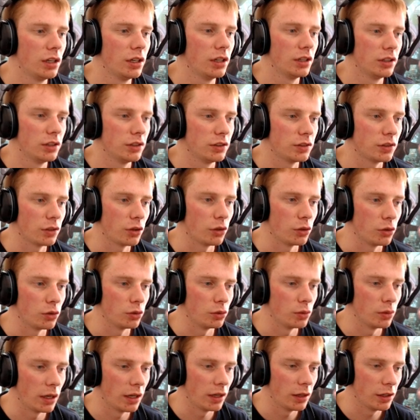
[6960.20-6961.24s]

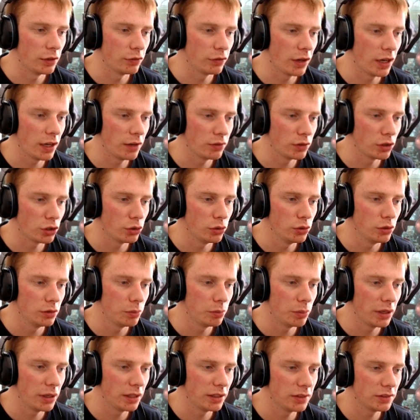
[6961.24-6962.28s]
So if I have included
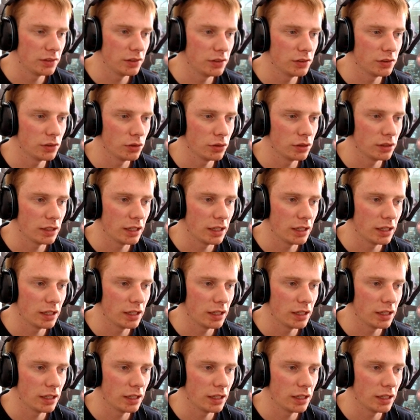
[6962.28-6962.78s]
dependencies on,